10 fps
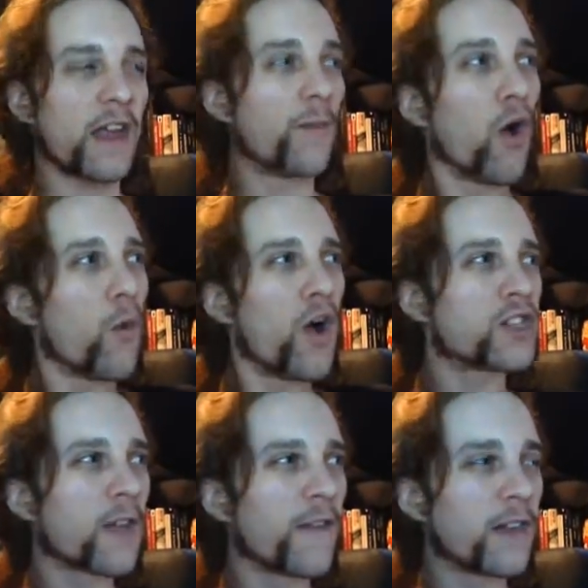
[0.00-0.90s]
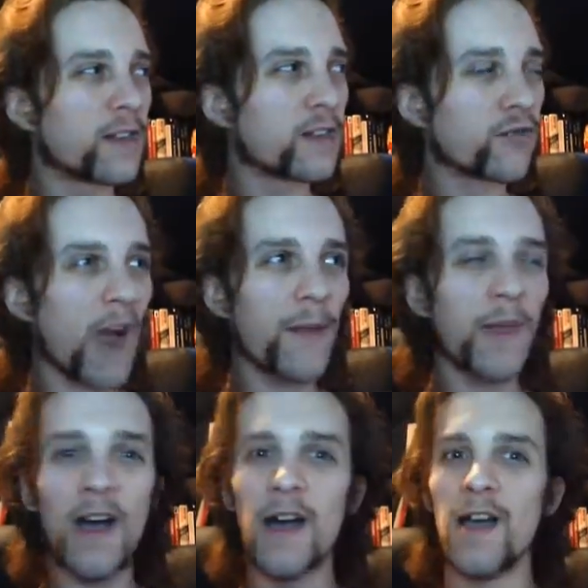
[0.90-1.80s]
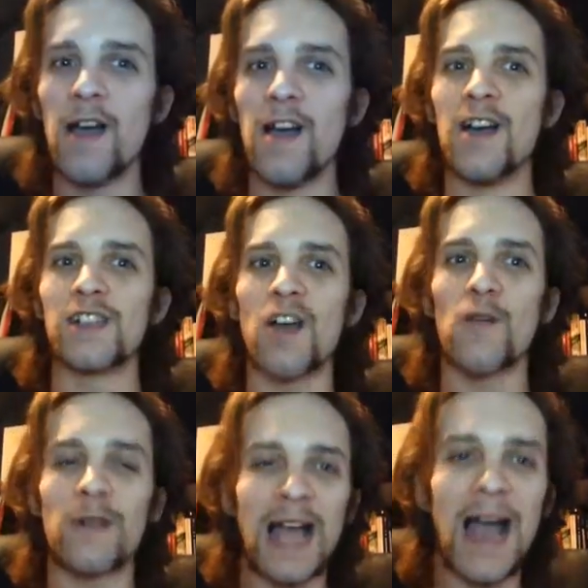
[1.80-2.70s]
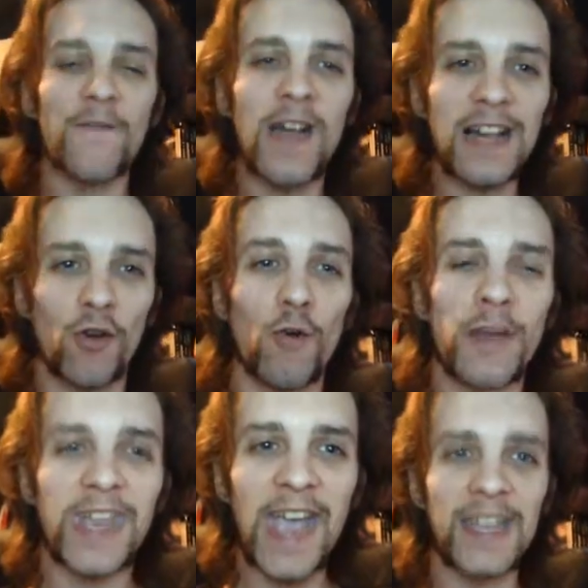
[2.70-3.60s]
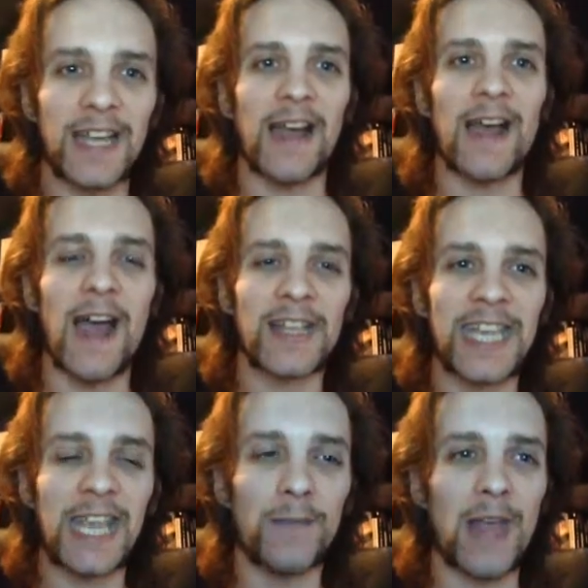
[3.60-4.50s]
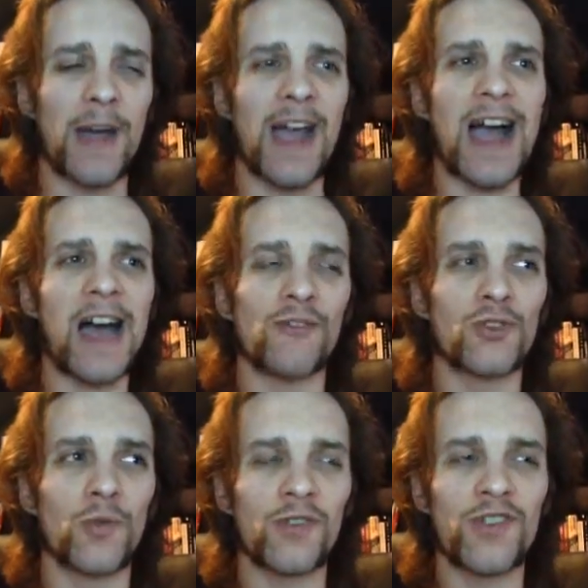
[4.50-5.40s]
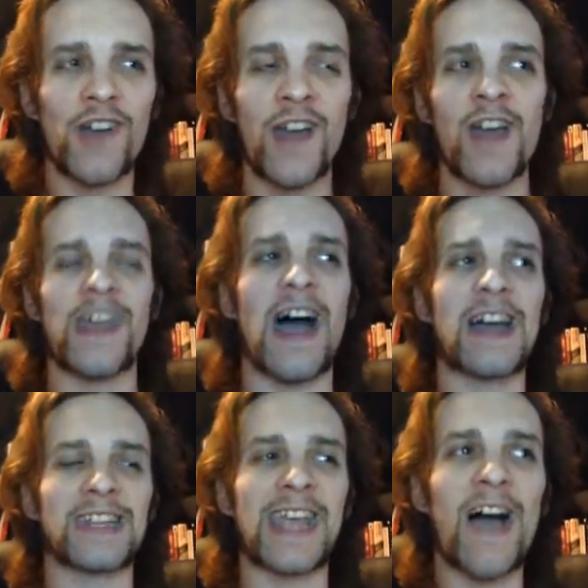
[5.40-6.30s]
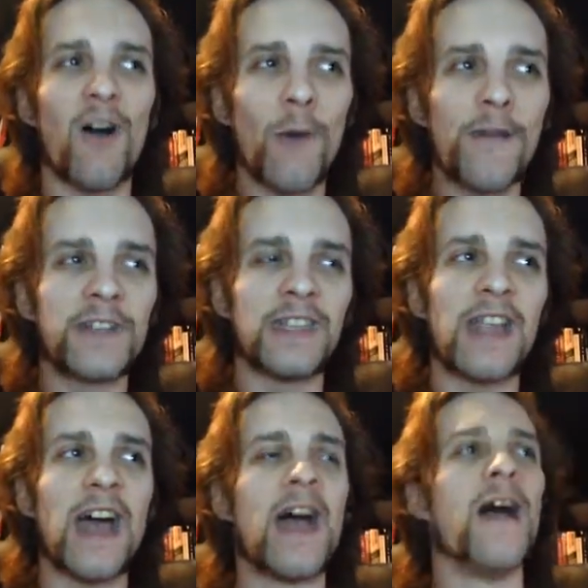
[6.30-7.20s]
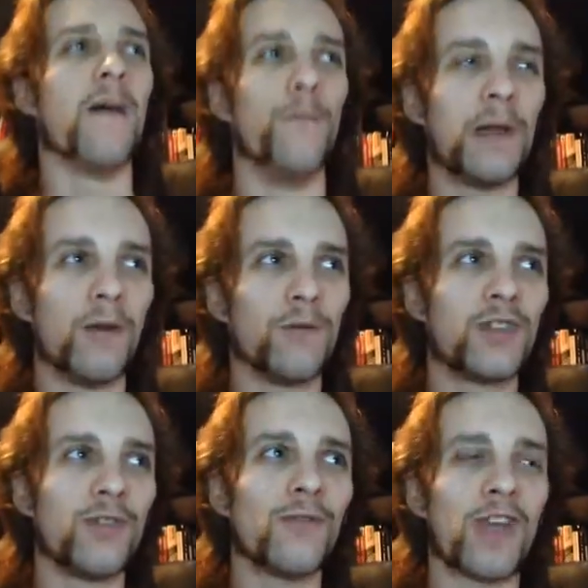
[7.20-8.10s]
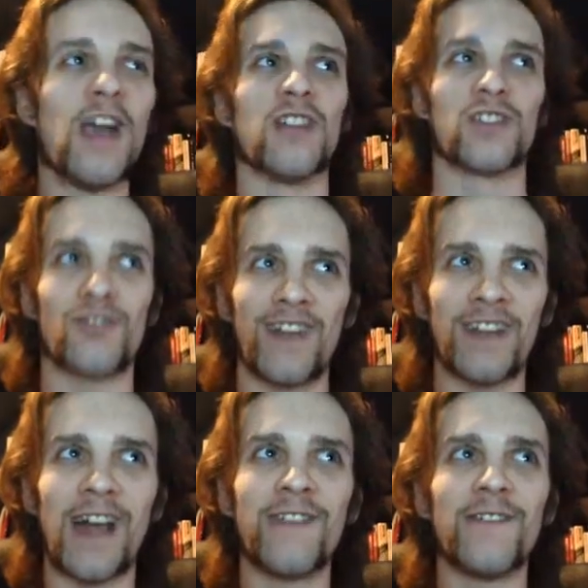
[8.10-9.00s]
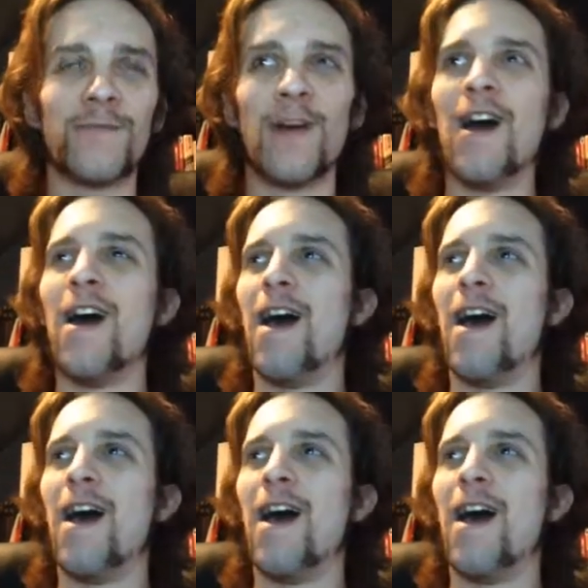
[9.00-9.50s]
Any more words I can think to describe that? So to have that up against a team led by Arnold Schwarzenegger that has Carl Weathers in there and Bill Duke and Sonny Landham.